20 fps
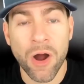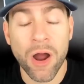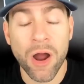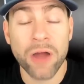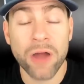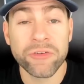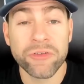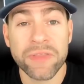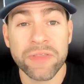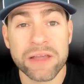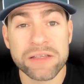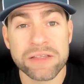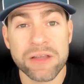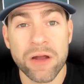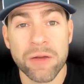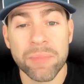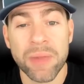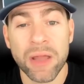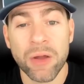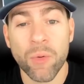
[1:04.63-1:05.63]
our $100,000
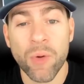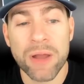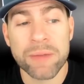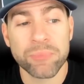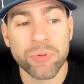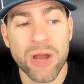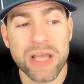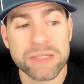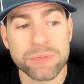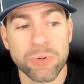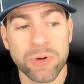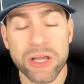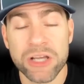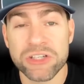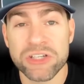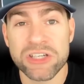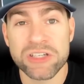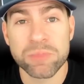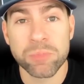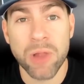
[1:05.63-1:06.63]
Bitcoin price
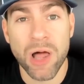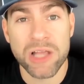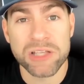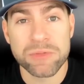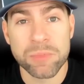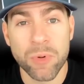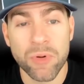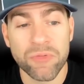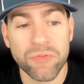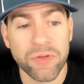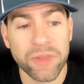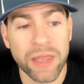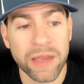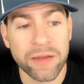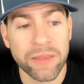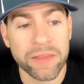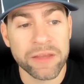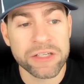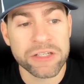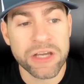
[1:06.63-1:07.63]
predictions plausible for the end
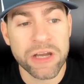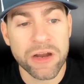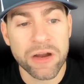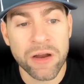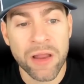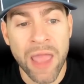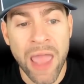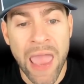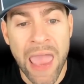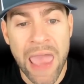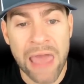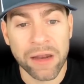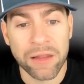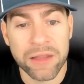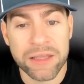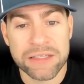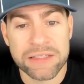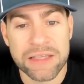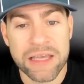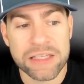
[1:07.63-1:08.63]
of this year.
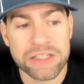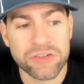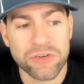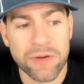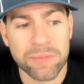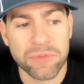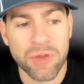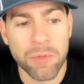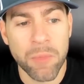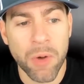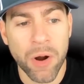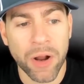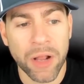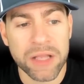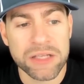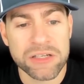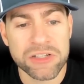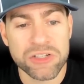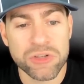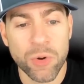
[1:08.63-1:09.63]
Analyst says crypto
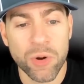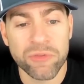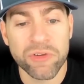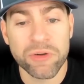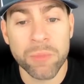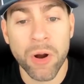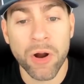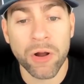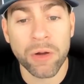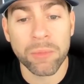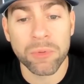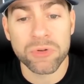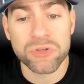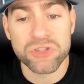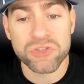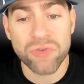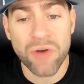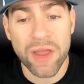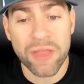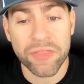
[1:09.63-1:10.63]
markets are showing remarkable
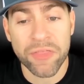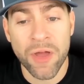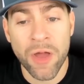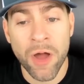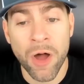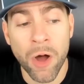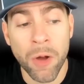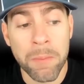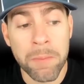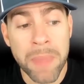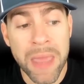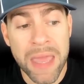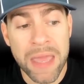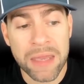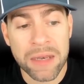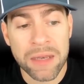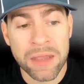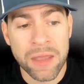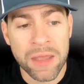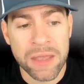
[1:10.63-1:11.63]
strength
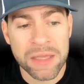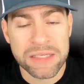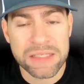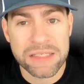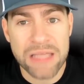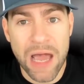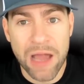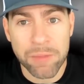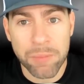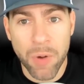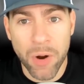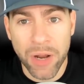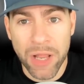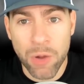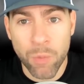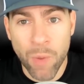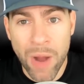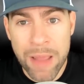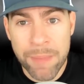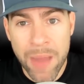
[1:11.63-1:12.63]
amid stock market
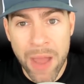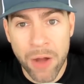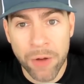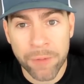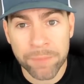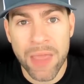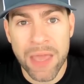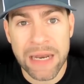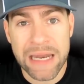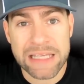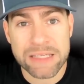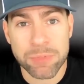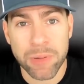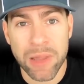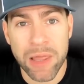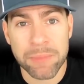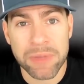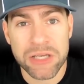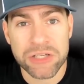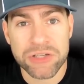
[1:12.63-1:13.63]
wipeout. And as Plan B